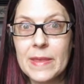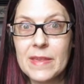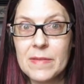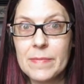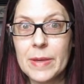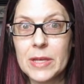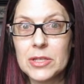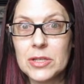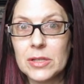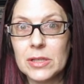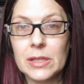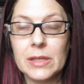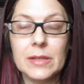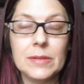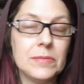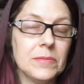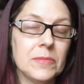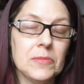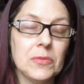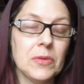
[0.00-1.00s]

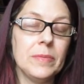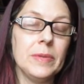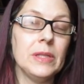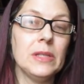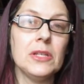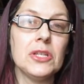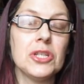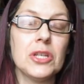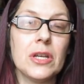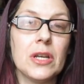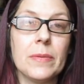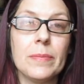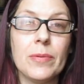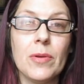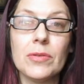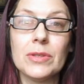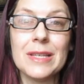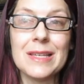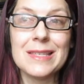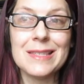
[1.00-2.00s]
especially would be legit at a
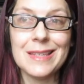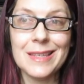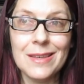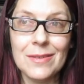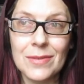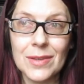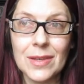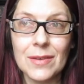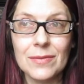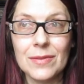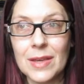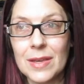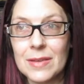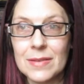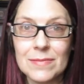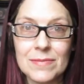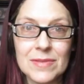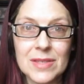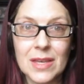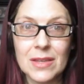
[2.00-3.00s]
protest even if
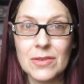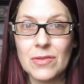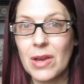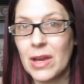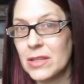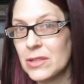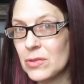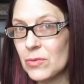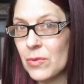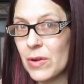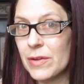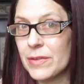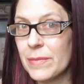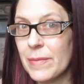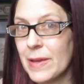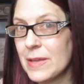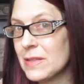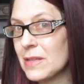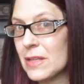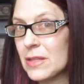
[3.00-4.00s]
they said you had to wear the
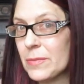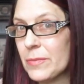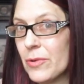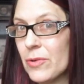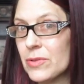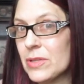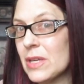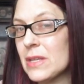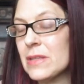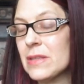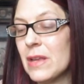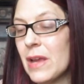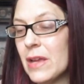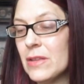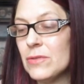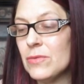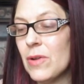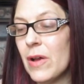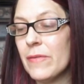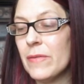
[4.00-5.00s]
mask at the protest
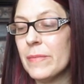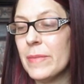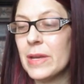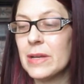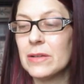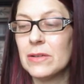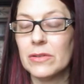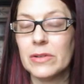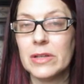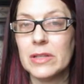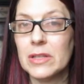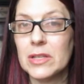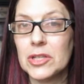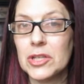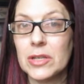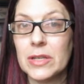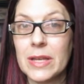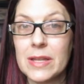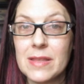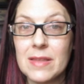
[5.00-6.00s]
i do have a medical
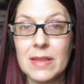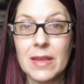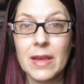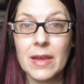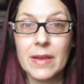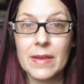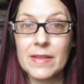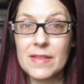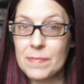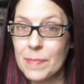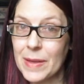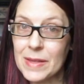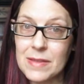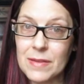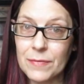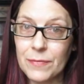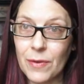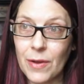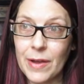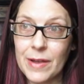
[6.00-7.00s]
condition that's
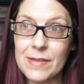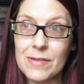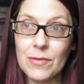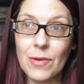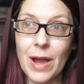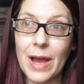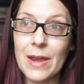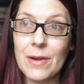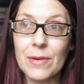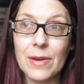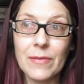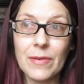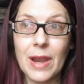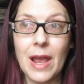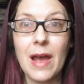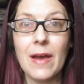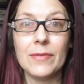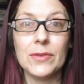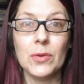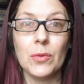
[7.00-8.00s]
specified so i don't even
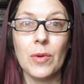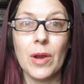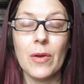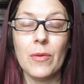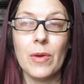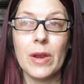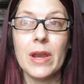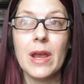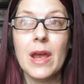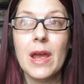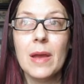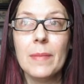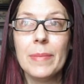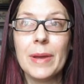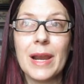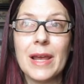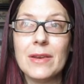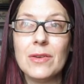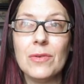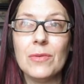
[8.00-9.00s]
have to wear one
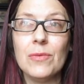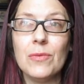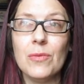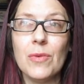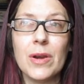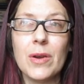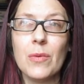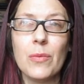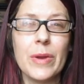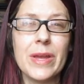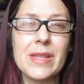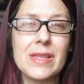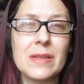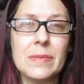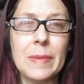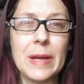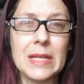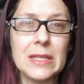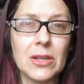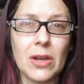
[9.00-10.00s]
but i don't want to
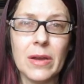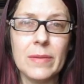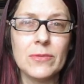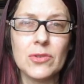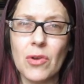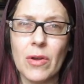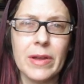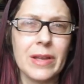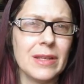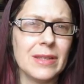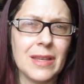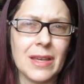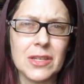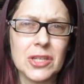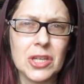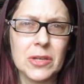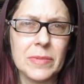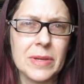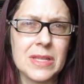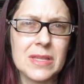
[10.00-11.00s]
waste my time drawing
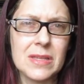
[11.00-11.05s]
attention to